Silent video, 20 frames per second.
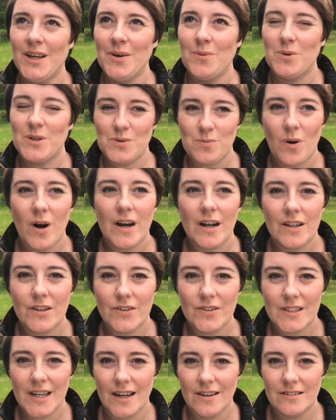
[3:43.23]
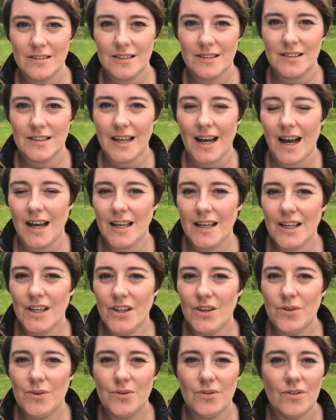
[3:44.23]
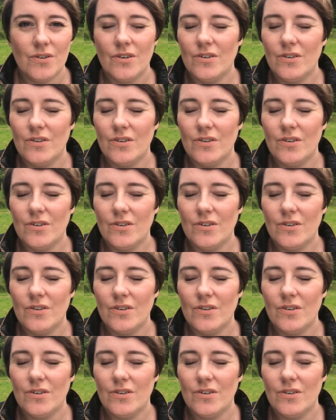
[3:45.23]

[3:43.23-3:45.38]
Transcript: was one of those houses that you